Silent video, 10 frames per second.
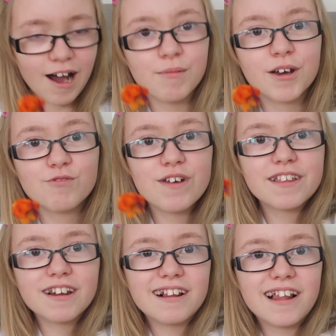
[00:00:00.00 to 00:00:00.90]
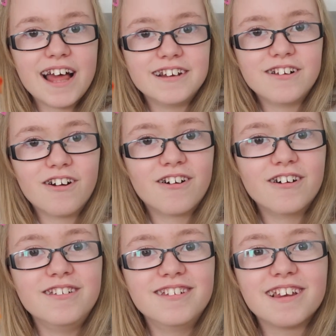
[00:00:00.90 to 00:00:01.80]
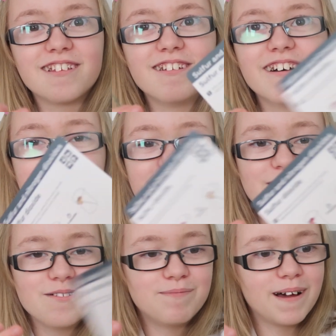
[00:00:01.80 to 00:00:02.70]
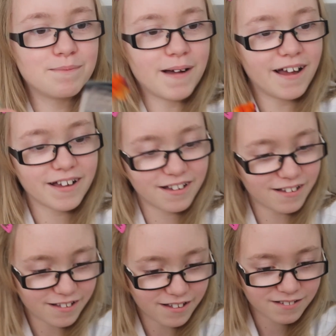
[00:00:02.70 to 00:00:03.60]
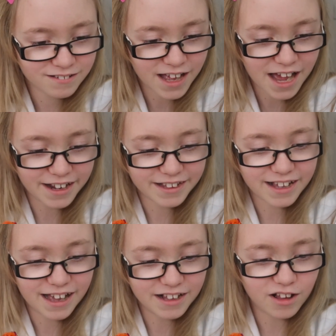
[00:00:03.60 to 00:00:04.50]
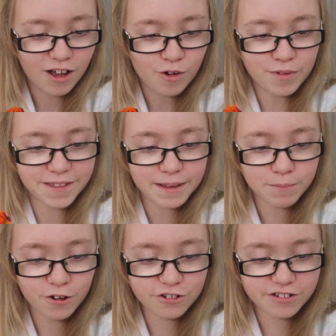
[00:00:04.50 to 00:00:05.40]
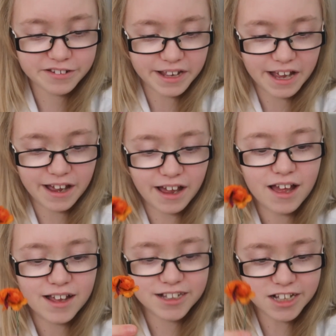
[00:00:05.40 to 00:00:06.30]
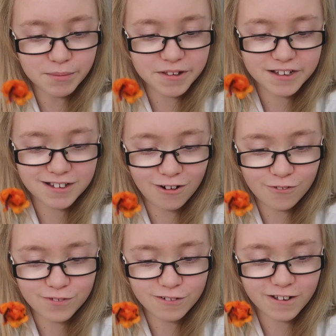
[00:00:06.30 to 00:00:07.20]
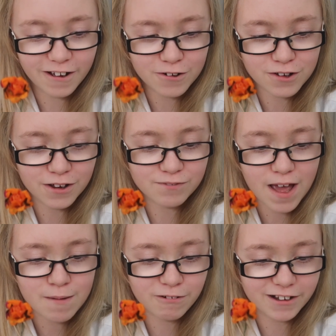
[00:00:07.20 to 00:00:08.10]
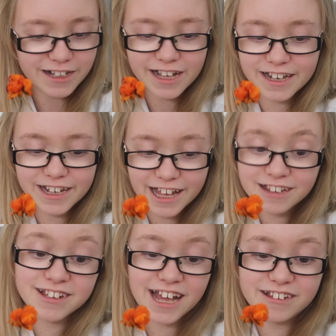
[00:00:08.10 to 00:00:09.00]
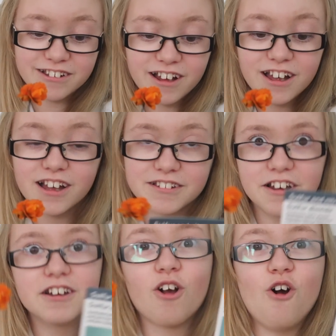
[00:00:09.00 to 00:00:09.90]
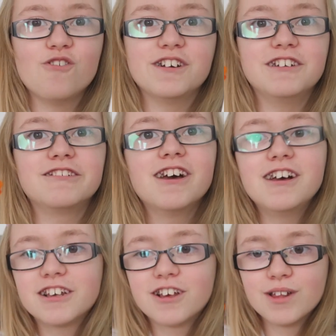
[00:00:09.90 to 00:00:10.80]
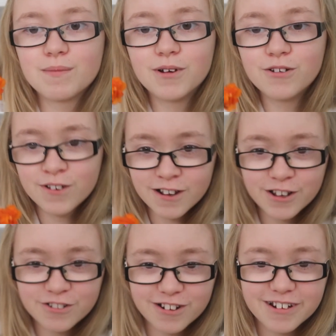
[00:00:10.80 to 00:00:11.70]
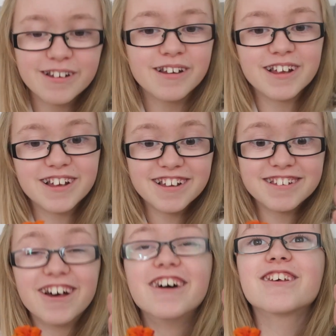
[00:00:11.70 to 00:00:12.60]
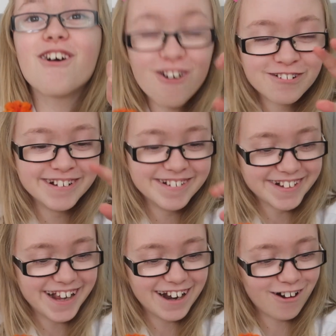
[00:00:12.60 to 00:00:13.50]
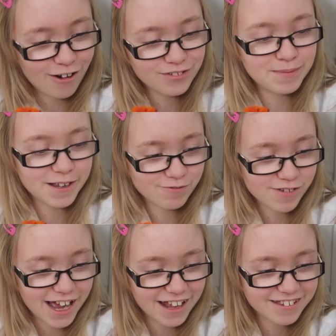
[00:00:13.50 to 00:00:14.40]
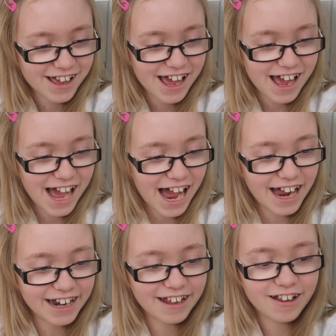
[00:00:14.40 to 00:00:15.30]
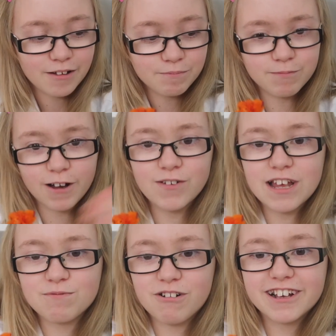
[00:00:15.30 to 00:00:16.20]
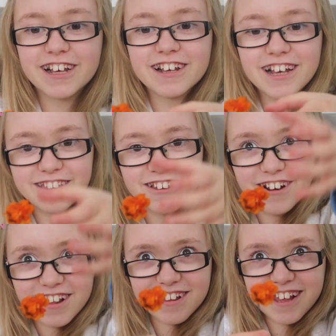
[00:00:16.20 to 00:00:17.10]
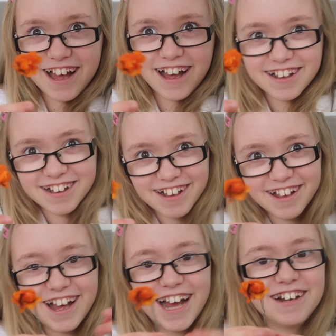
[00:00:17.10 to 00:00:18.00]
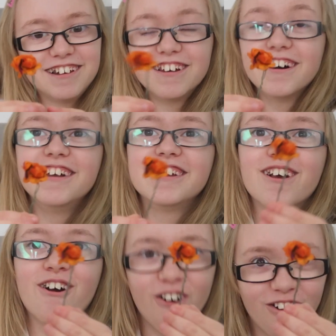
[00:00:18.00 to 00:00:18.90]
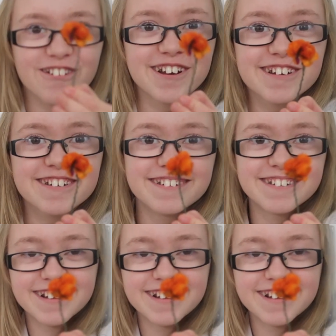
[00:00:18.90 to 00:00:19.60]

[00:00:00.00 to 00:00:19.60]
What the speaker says: I'm going to read the little end card, little back, and it says, with exposure to the air, some of the sulfur dioxide vaporizes and the indicator turns orange. So the blue solution turns orange again after being red, and it by vaporizes it turns the gas and turns orange.